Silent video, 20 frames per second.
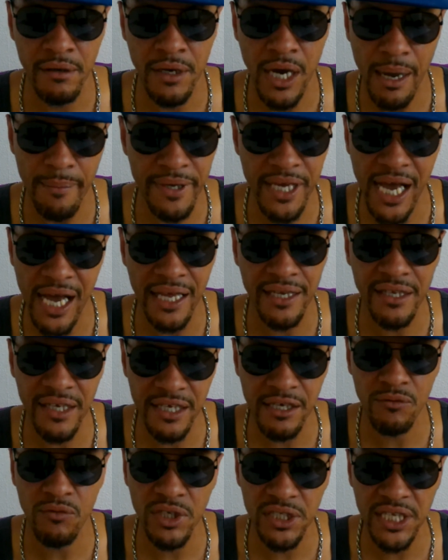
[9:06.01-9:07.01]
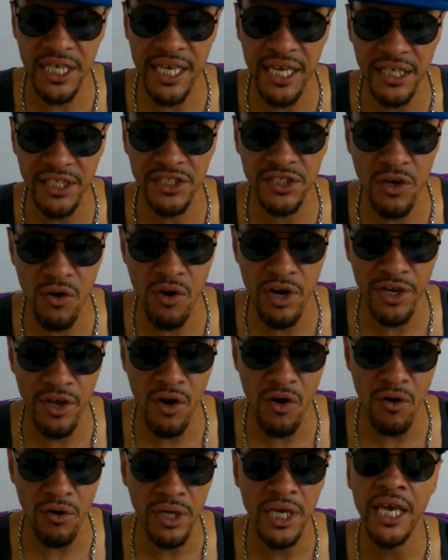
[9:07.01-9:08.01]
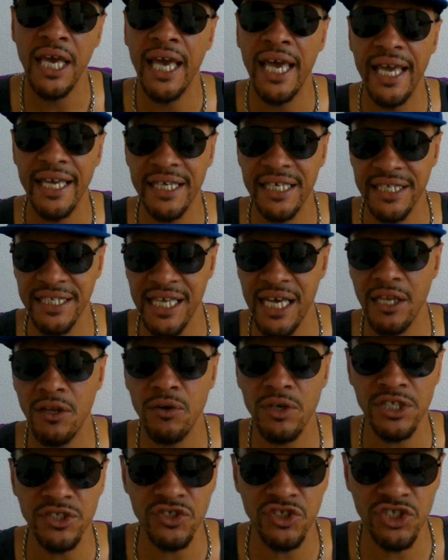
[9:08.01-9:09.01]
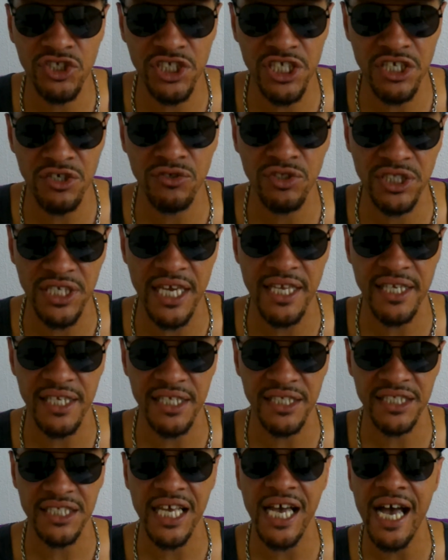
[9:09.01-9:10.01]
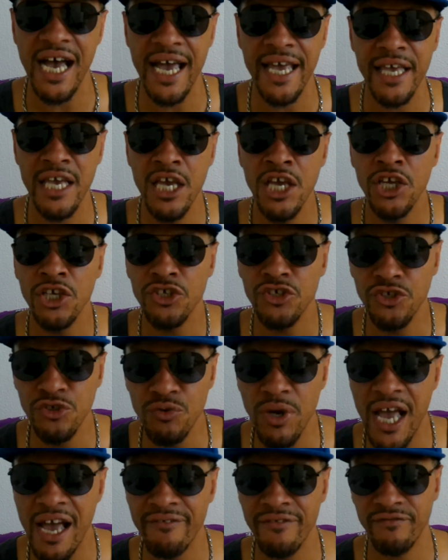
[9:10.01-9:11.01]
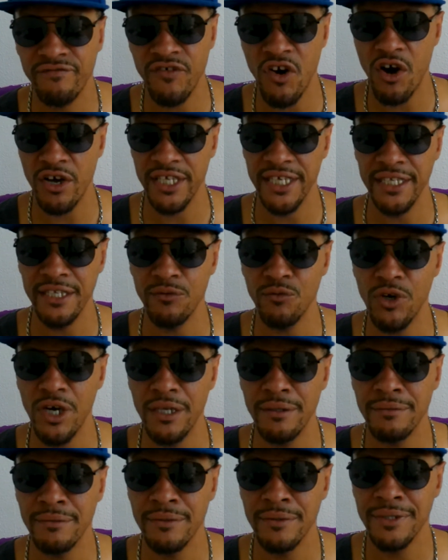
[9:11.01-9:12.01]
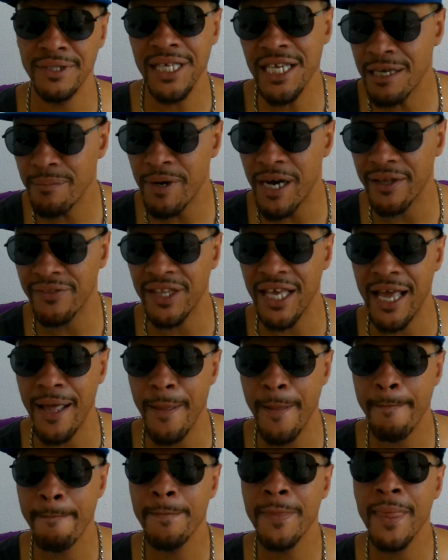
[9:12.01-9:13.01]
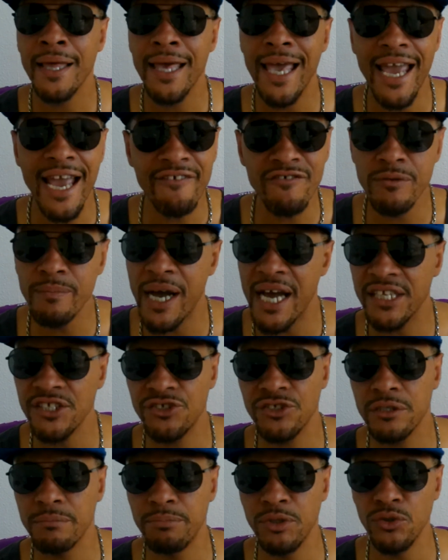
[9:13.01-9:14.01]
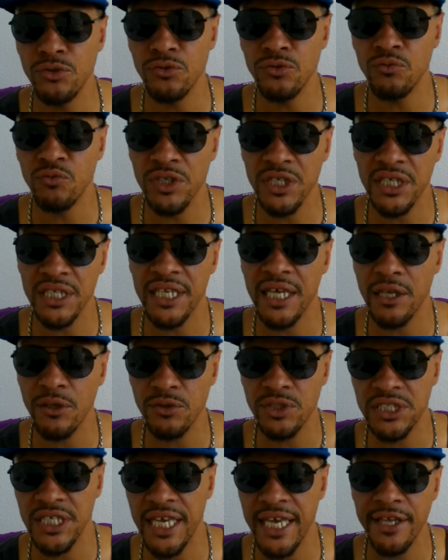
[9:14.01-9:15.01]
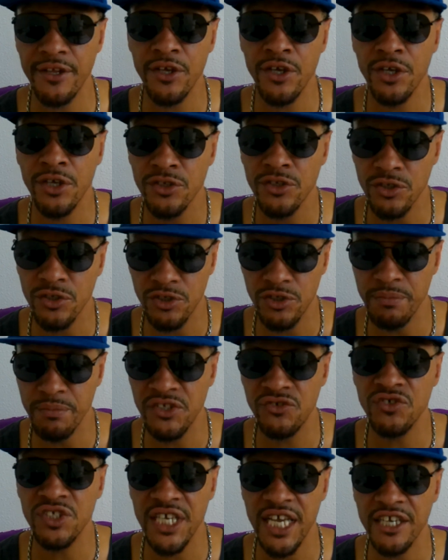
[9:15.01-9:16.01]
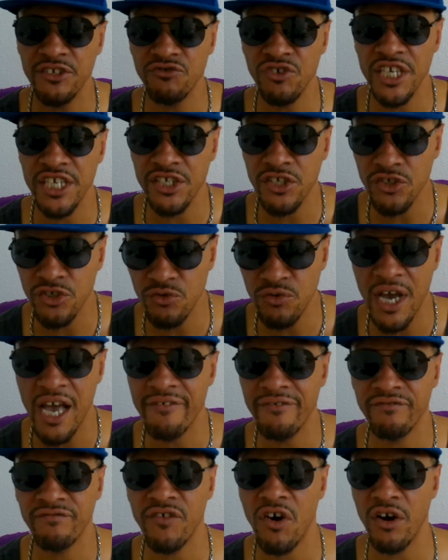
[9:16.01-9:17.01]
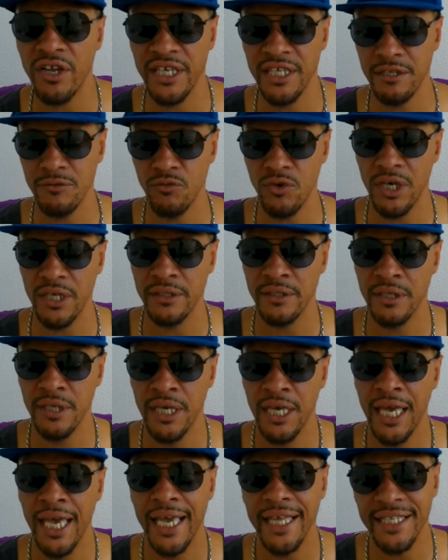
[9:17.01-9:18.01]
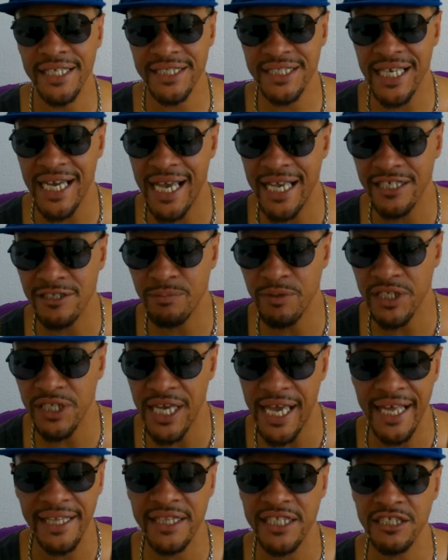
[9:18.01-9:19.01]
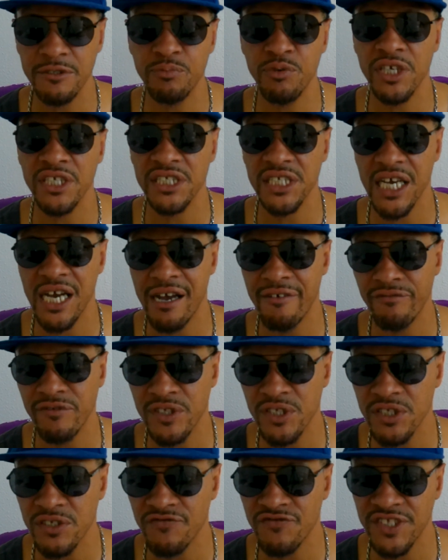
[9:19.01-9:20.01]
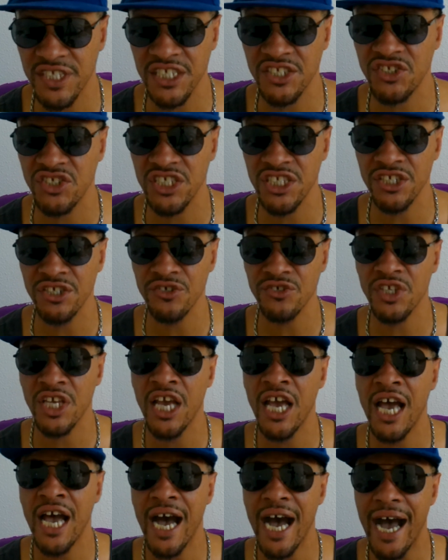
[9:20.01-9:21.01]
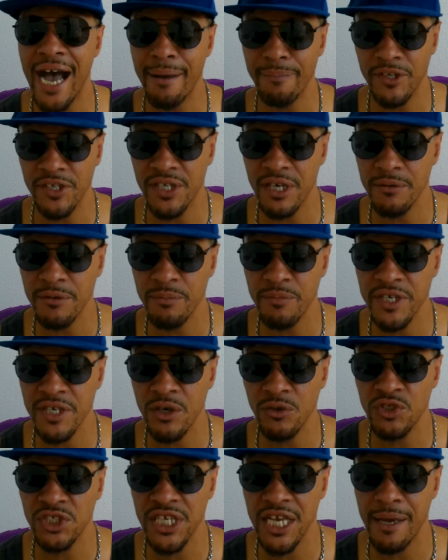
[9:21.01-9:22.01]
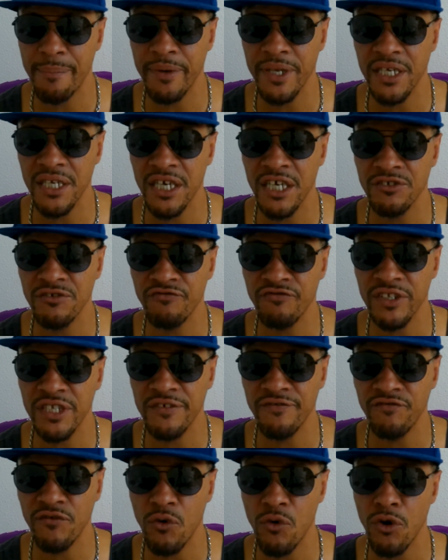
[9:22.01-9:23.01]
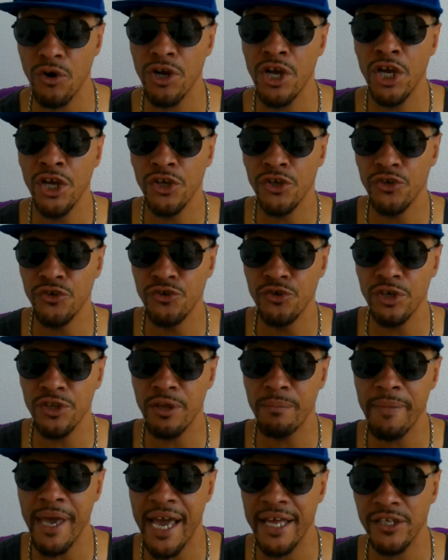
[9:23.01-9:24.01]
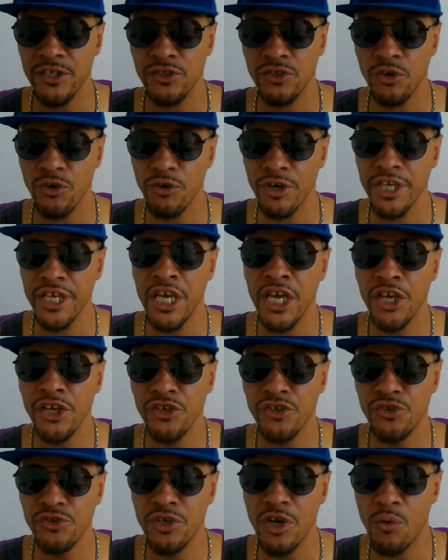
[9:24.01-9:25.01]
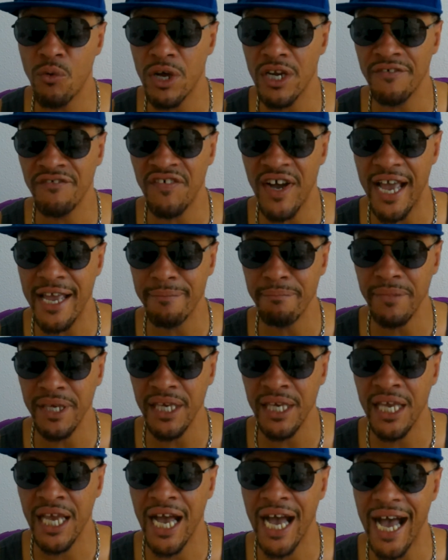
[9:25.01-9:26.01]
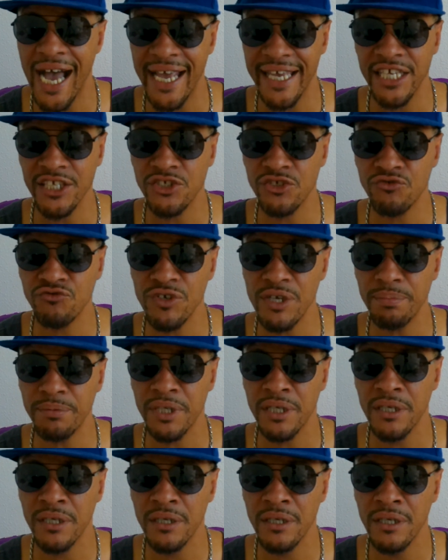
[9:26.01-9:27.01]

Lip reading: I mean, how the hell, what the hell is going on? And Canelo can still say to this guy, you haven't fought anyone. Think about that. Everybody should have booed when Canelo said to Demetrius Andrade, you haven't fought anyone. And this guy has been at these press conferences for 6 years. I'm the WBO champion at 154. You're the mandatory. You don't want to fight me. I get stripped.